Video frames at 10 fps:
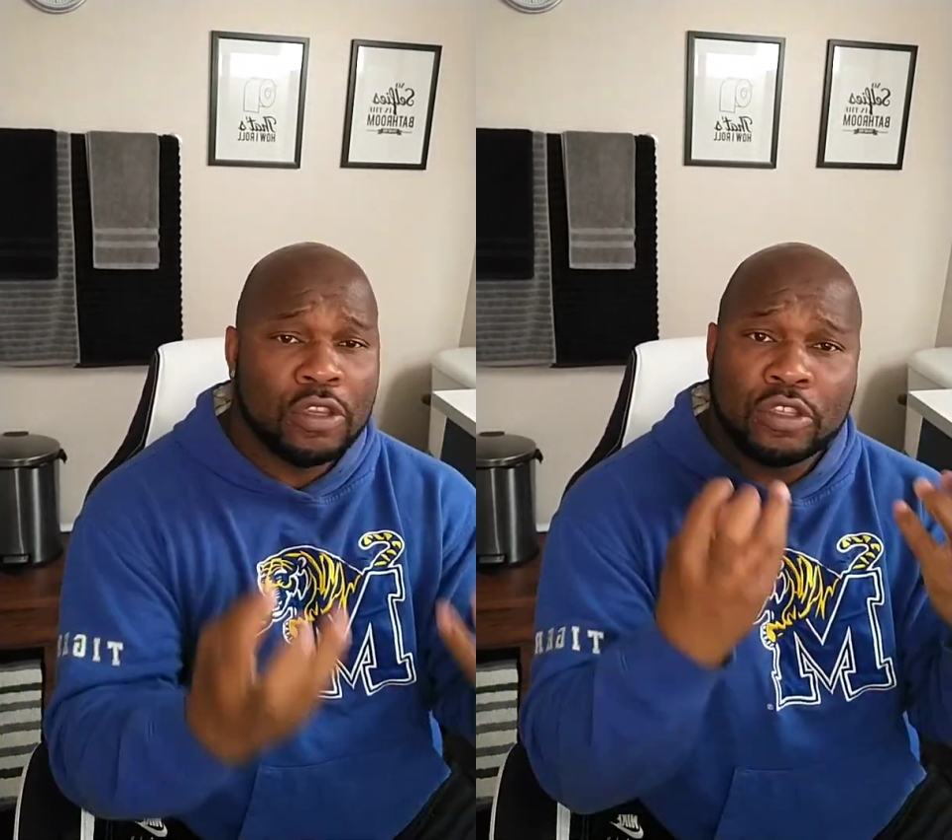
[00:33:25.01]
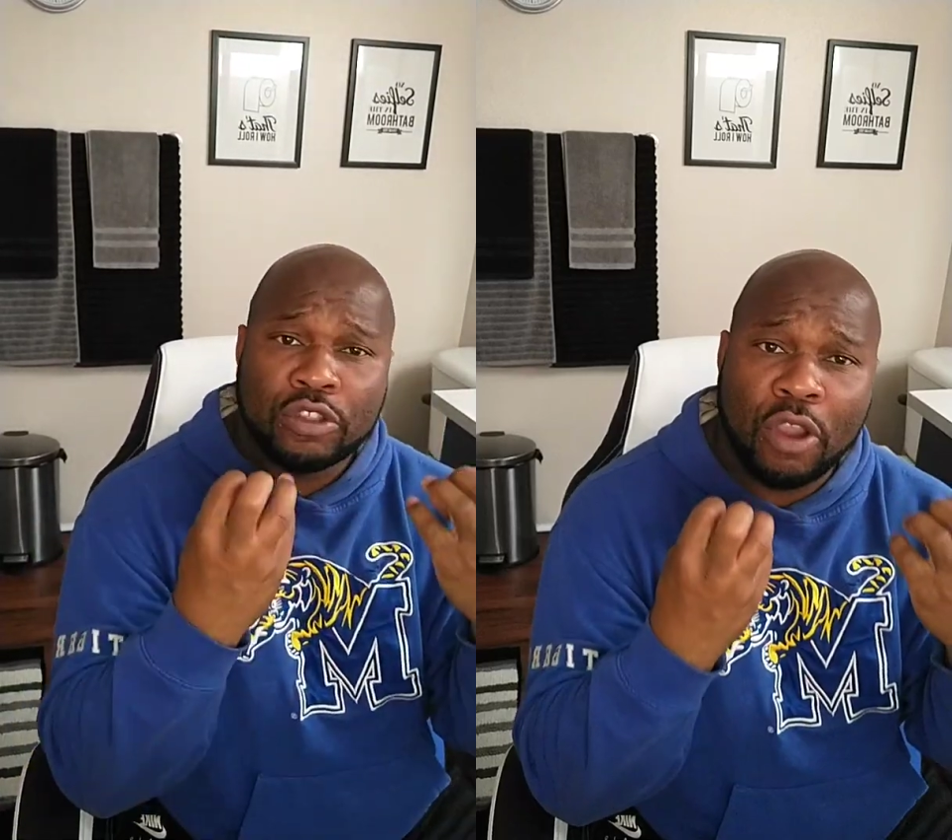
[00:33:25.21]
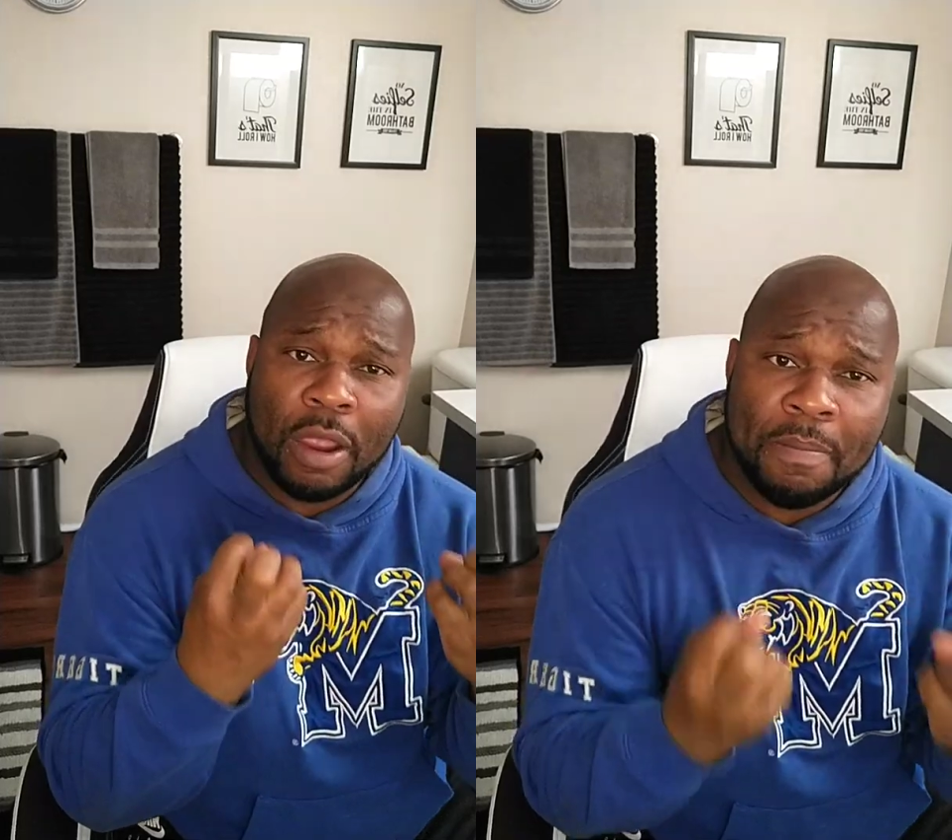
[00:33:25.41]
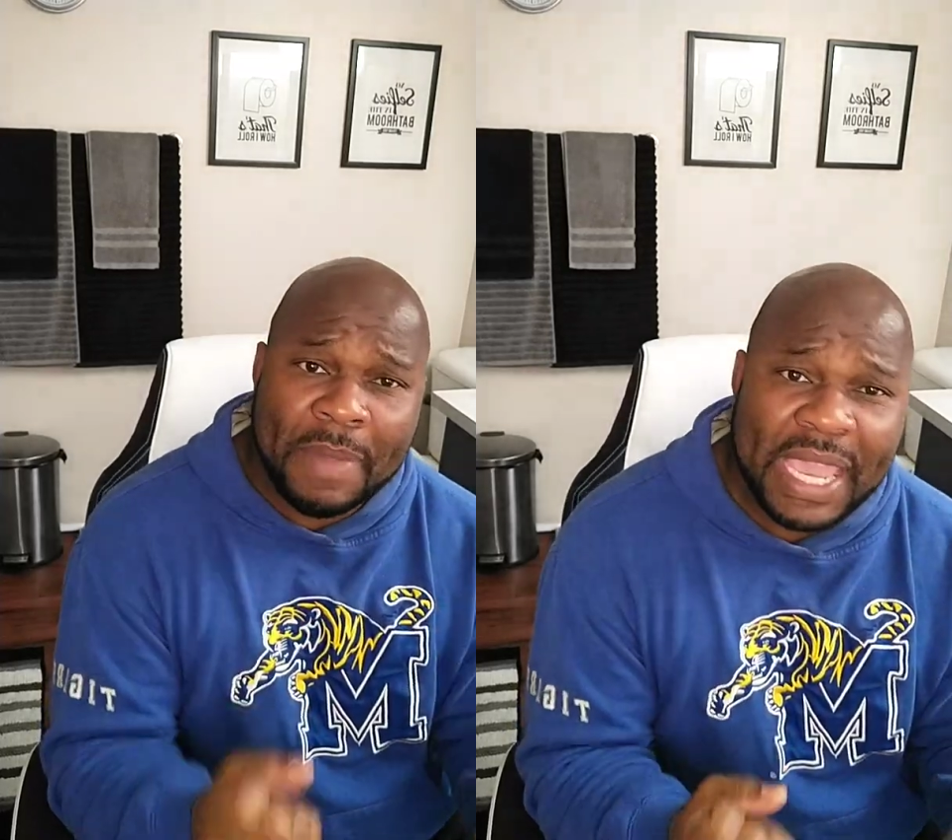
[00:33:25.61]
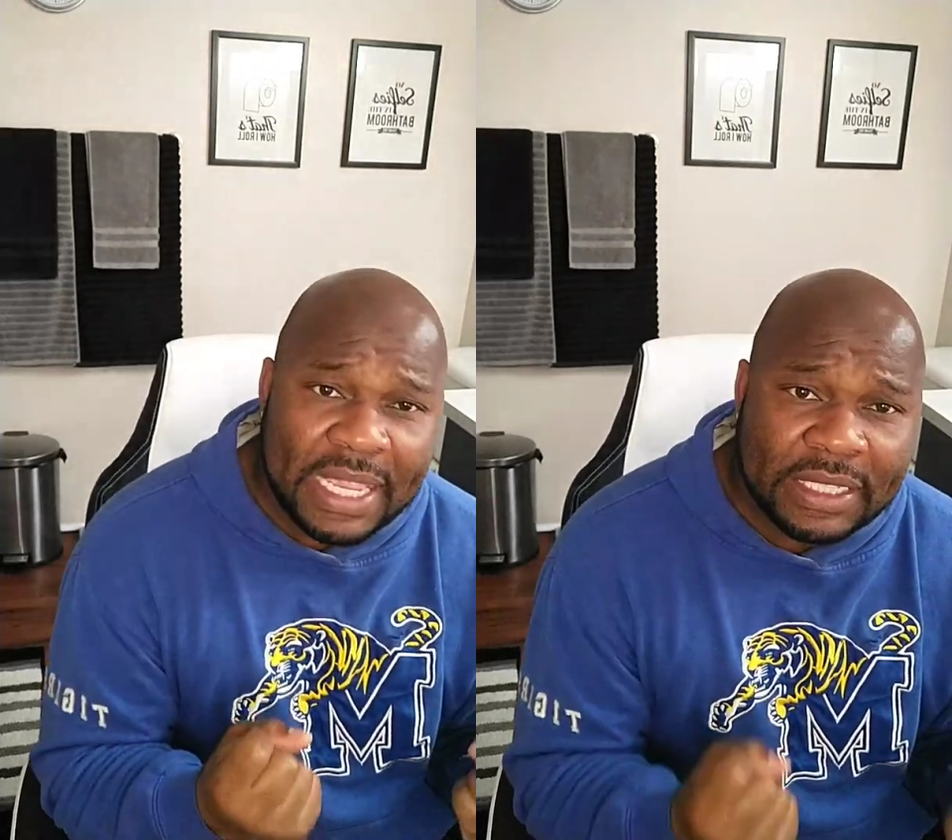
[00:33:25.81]
Start
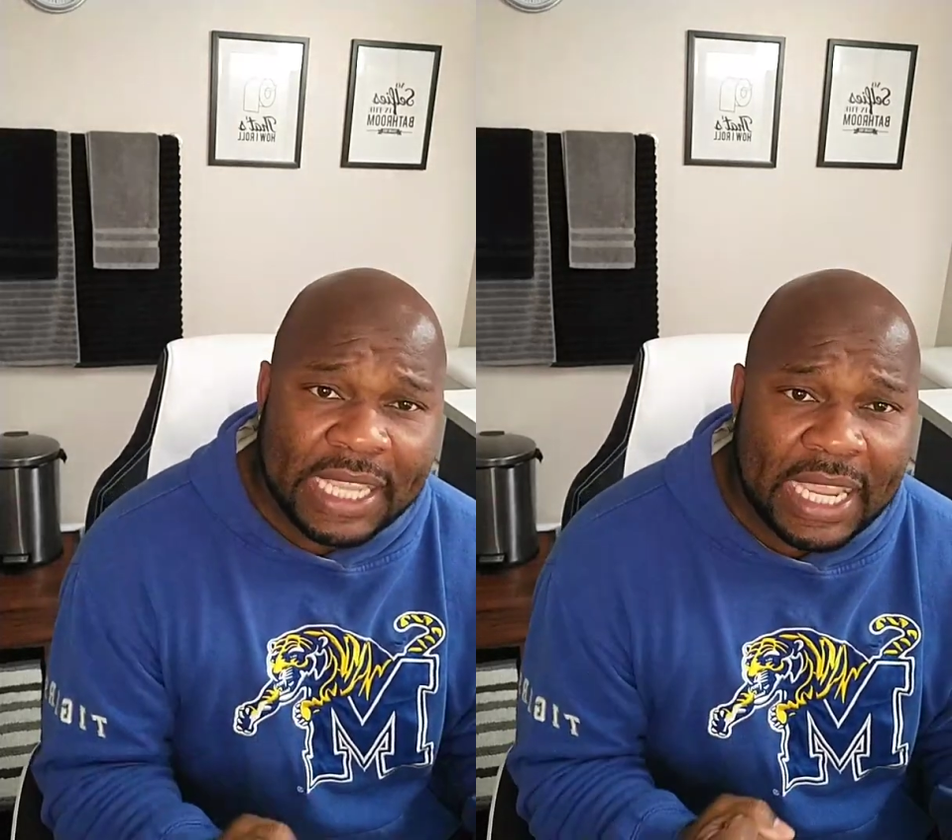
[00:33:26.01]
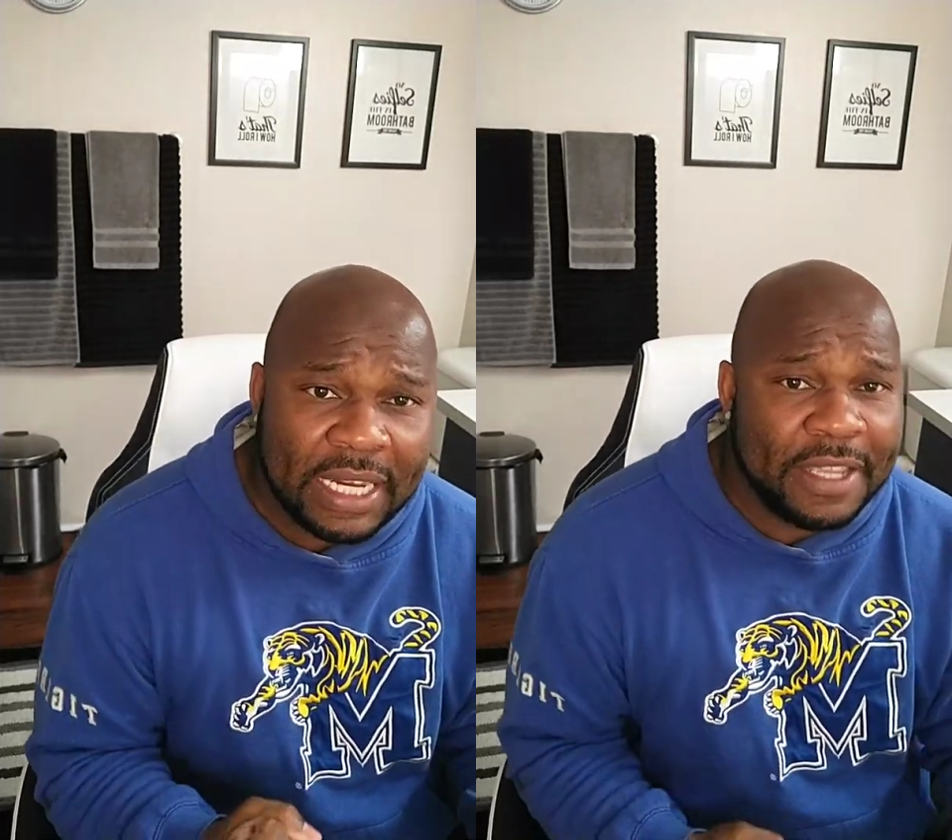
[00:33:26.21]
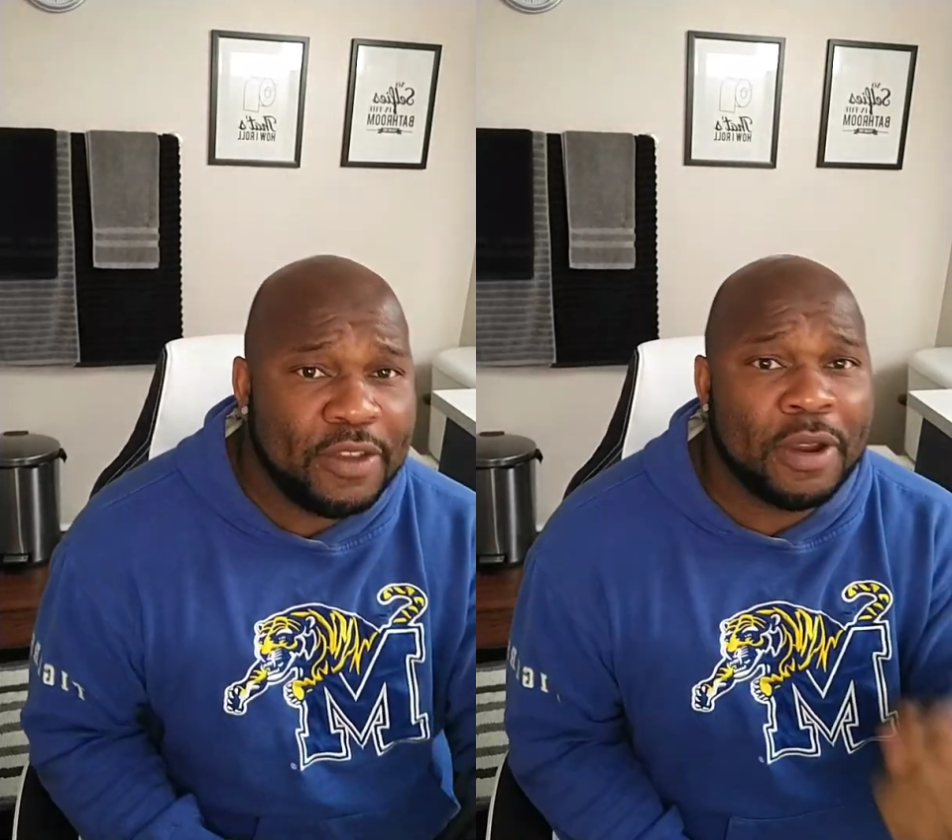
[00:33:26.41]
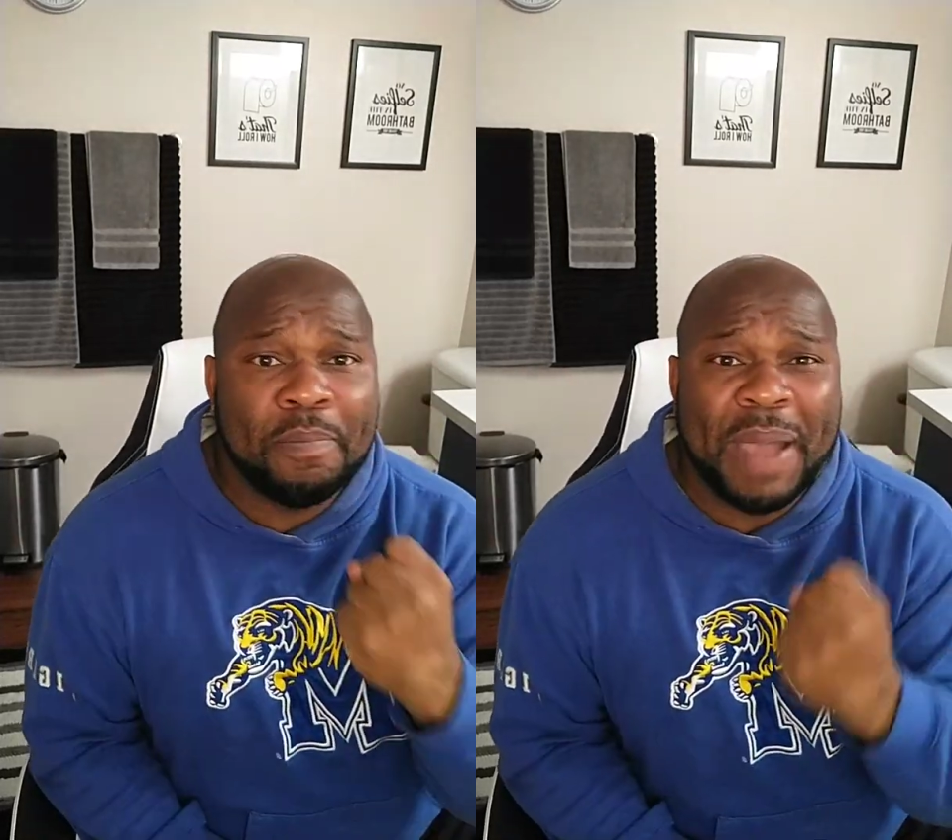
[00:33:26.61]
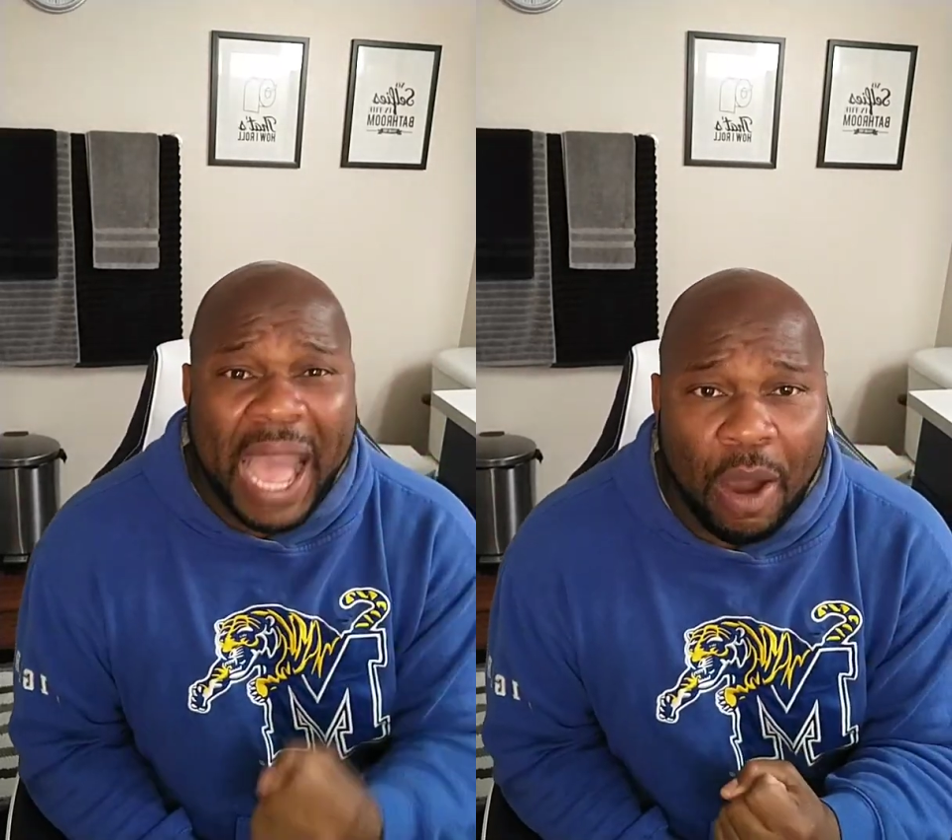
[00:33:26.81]
maintaining your
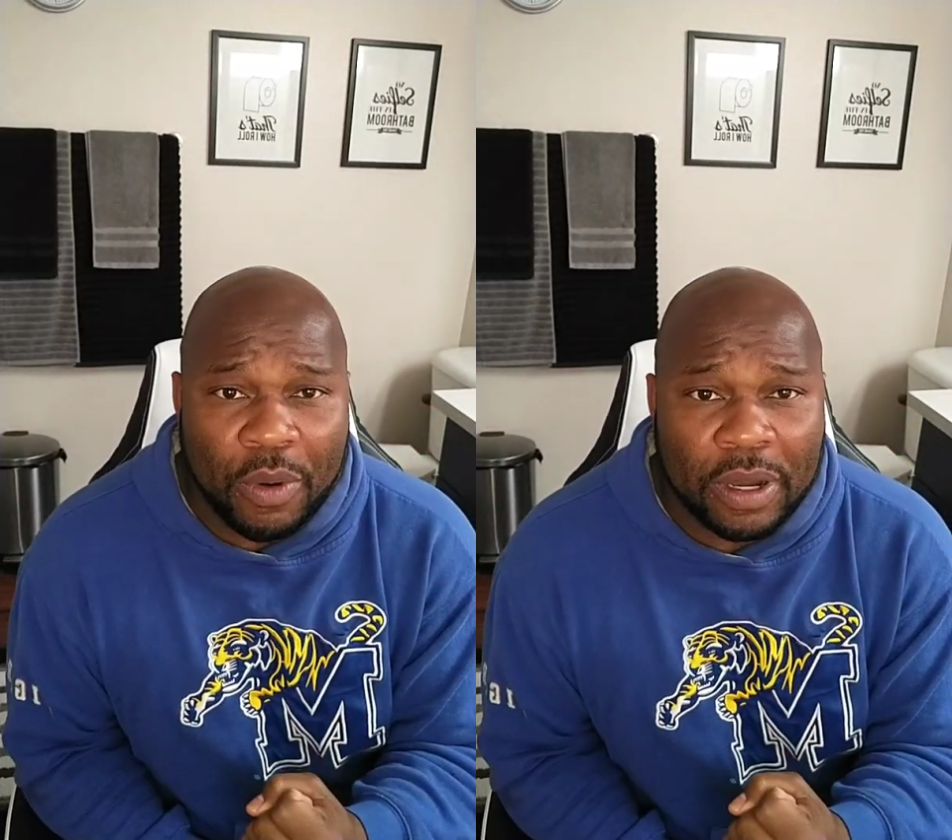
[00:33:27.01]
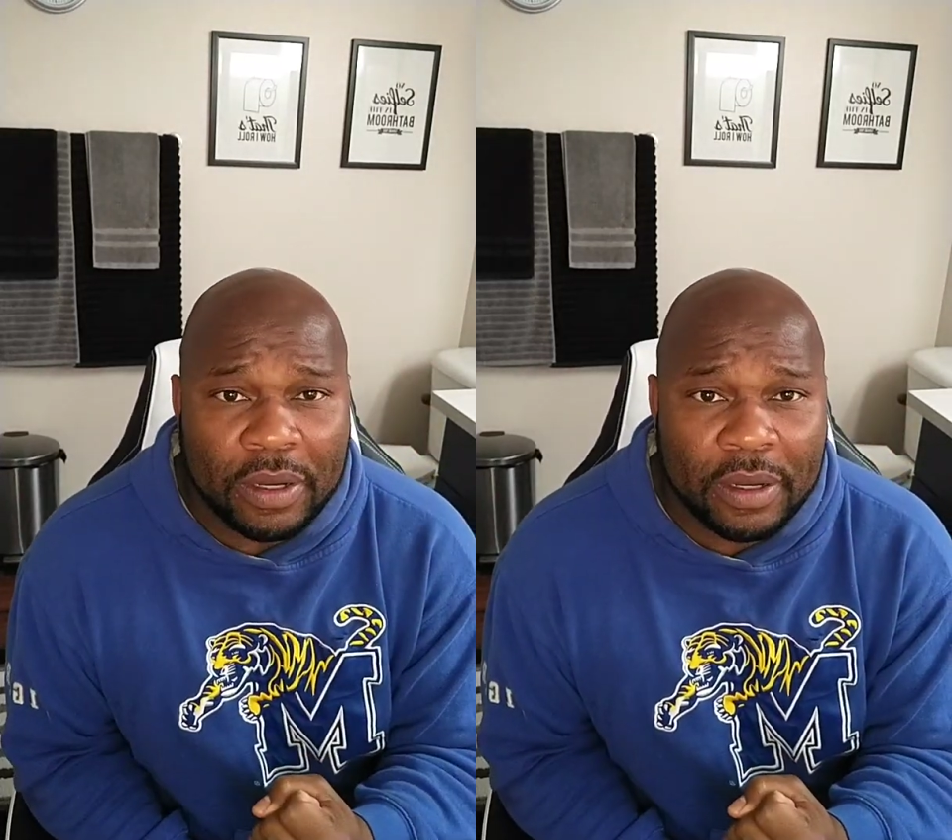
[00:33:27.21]
power.